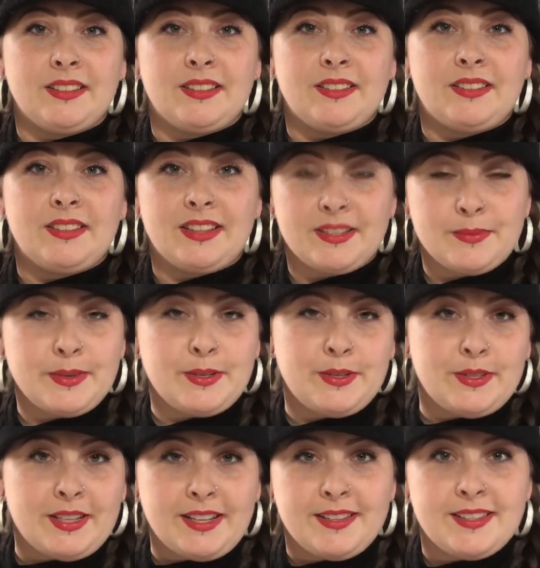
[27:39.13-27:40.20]
So that's my 2
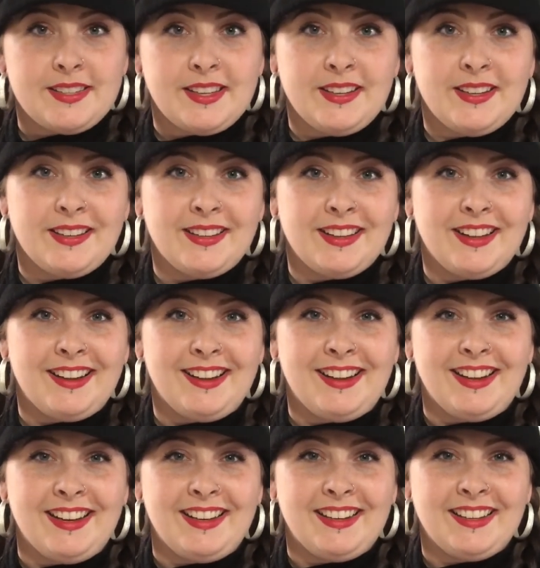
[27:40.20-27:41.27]
cents
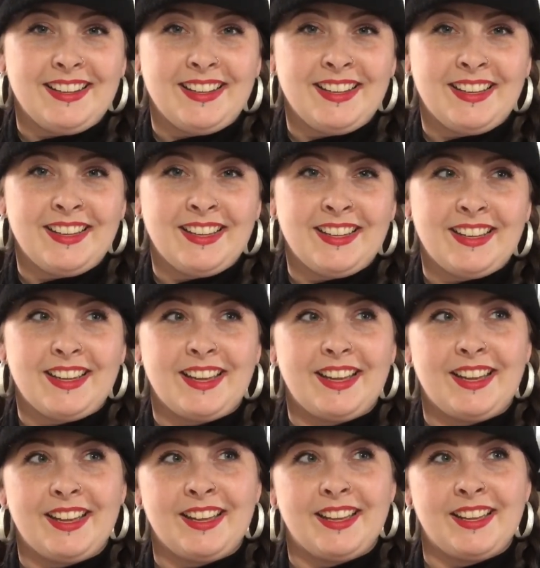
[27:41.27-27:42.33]
on
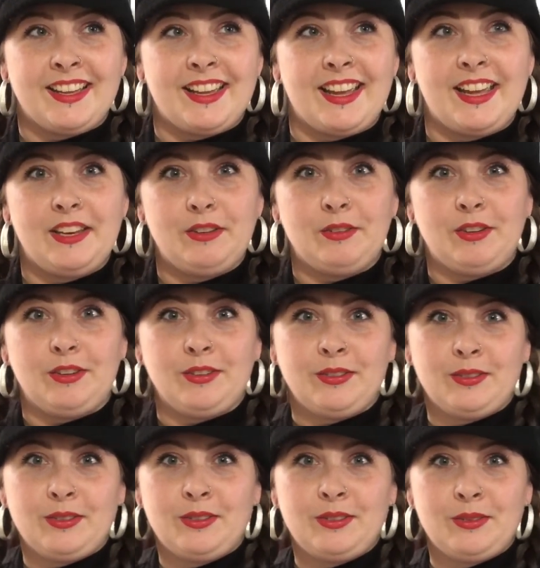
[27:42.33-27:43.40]
annual,
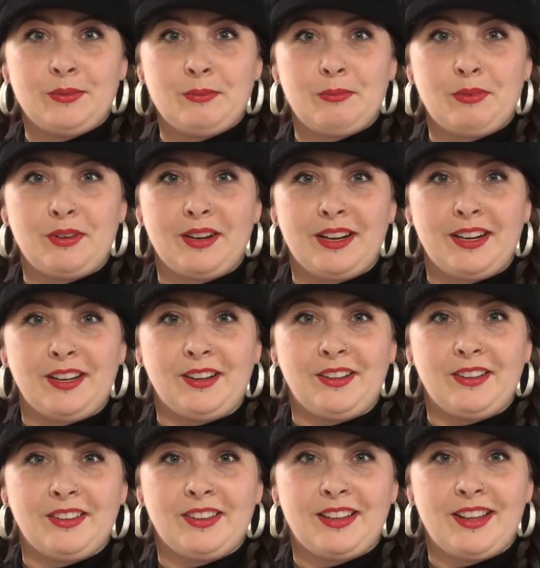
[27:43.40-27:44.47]

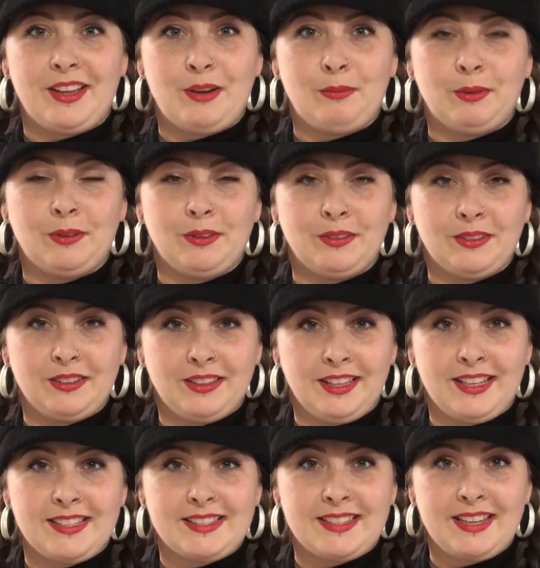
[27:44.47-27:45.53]
perennial, edible
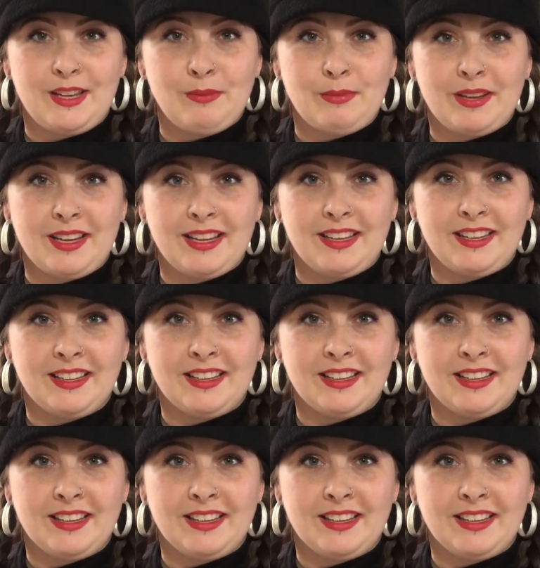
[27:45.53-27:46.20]
landscaping.